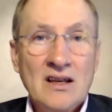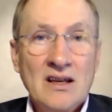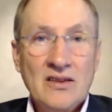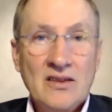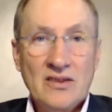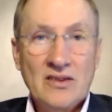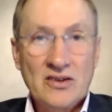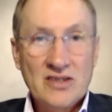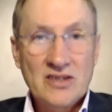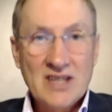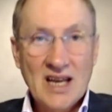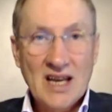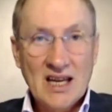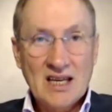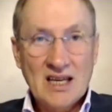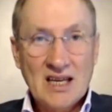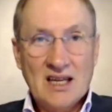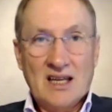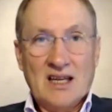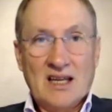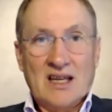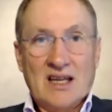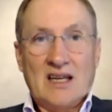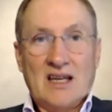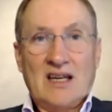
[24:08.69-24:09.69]
They're
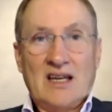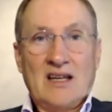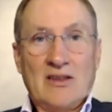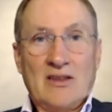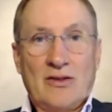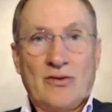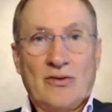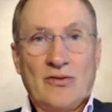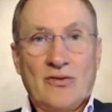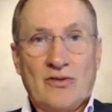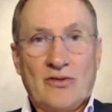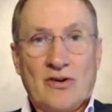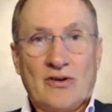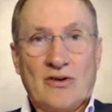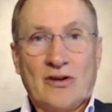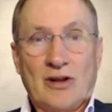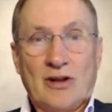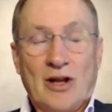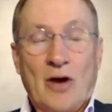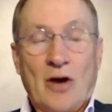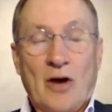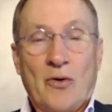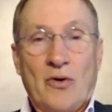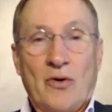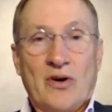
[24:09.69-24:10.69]
taking it in through their
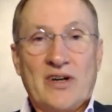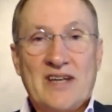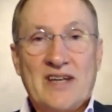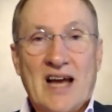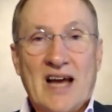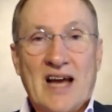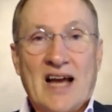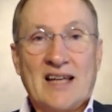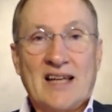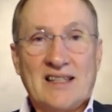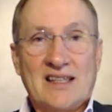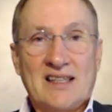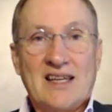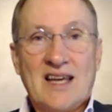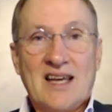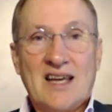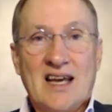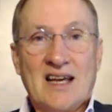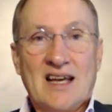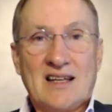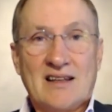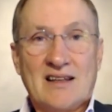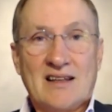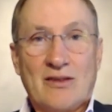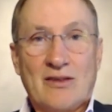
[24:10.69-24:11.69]
lower
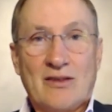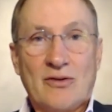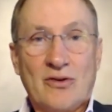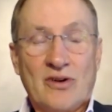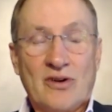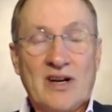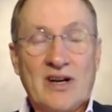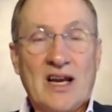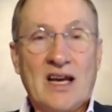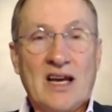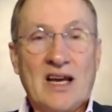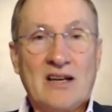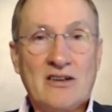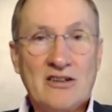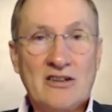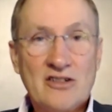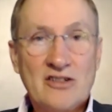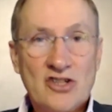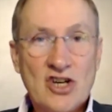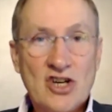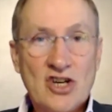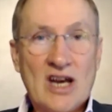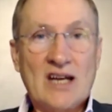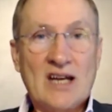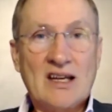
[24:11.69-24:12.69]
dantian, through an
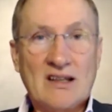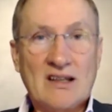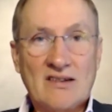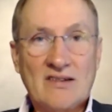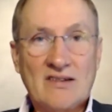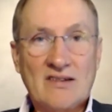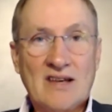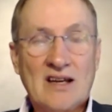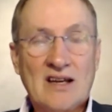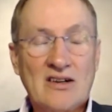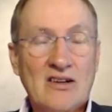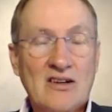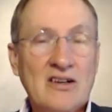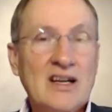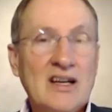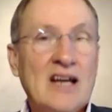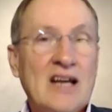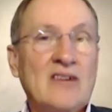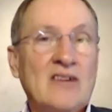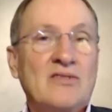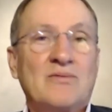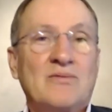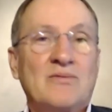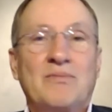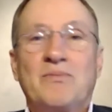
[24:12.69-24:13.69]
energetic center.
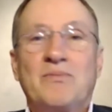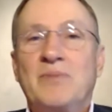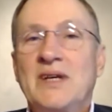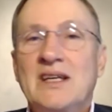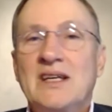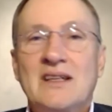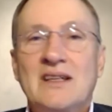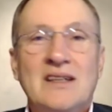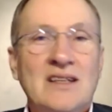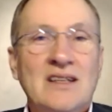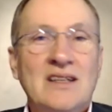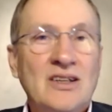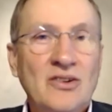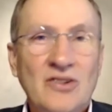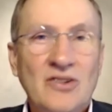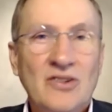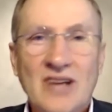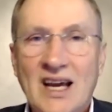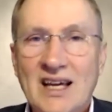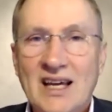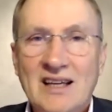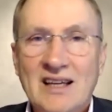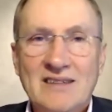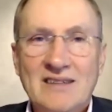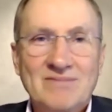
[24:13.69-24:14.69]
Now, Pete, you and
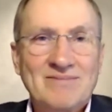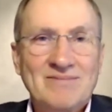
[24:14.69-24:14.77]
I,